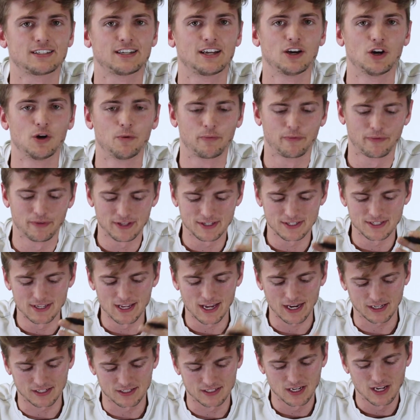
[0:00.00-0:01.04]
I hope these
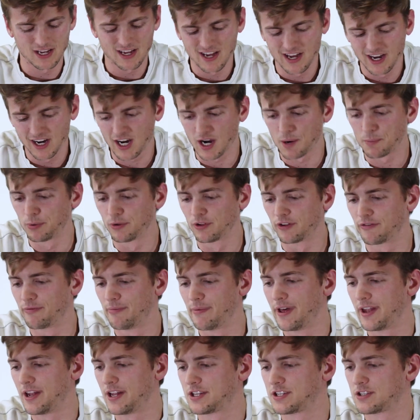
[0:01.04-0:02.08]
next couple of
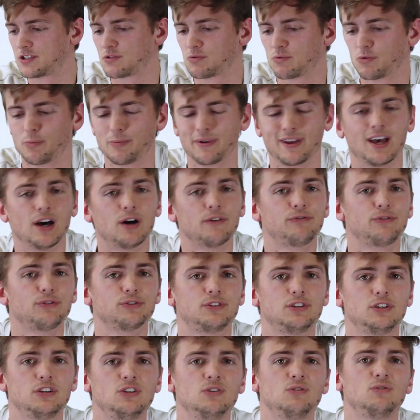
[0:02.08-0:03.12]
minutes will be helpful
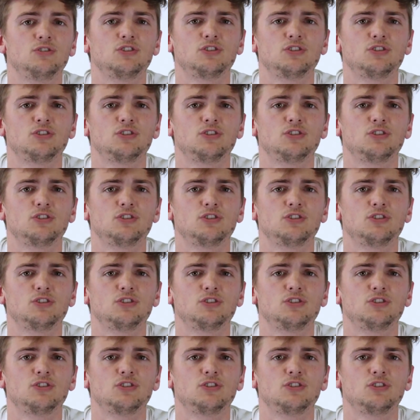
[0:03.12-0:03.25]
to you.